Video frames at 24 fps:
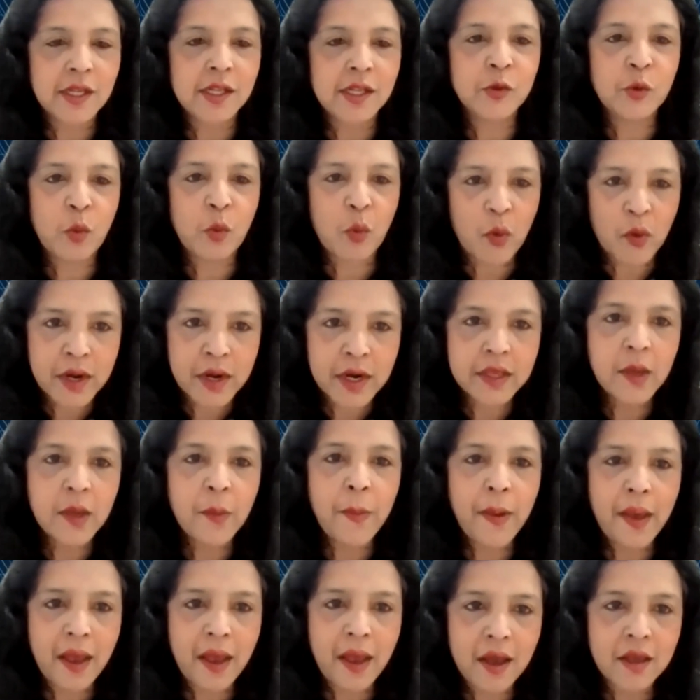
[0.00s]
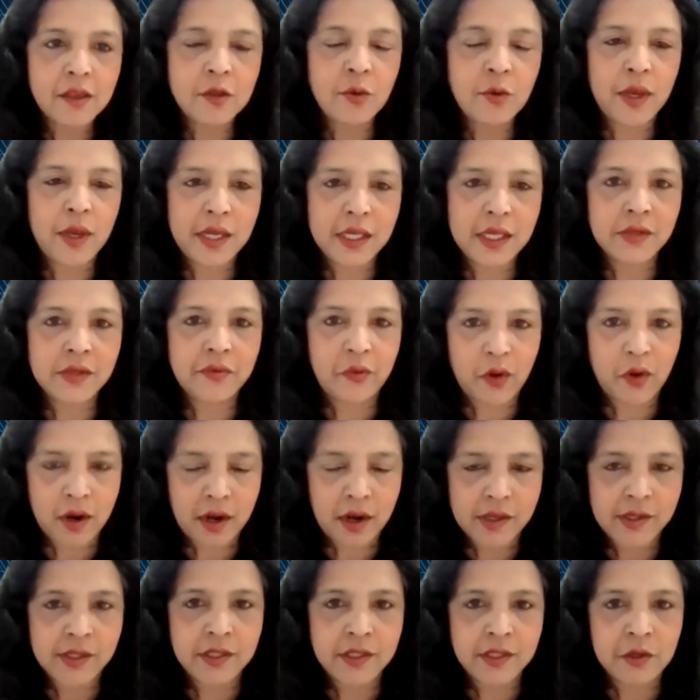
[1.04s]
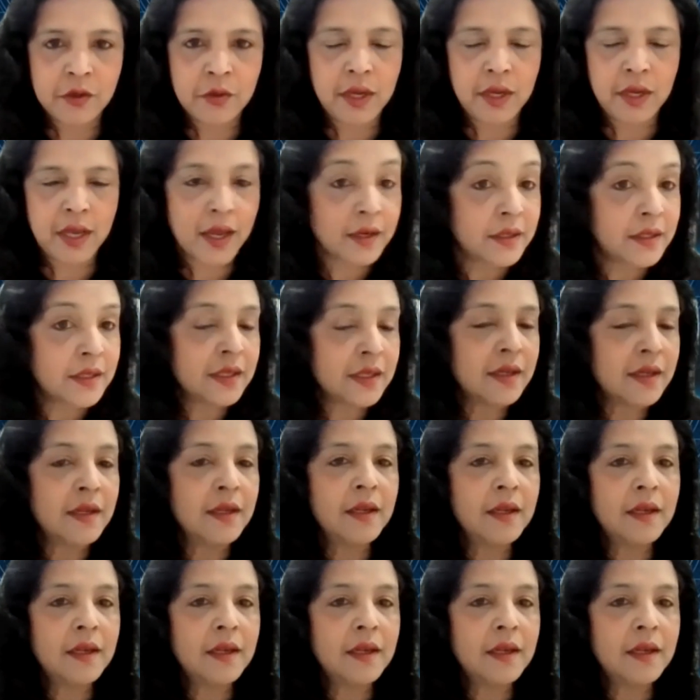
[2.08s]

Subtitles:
That's one of the pathways for us to get,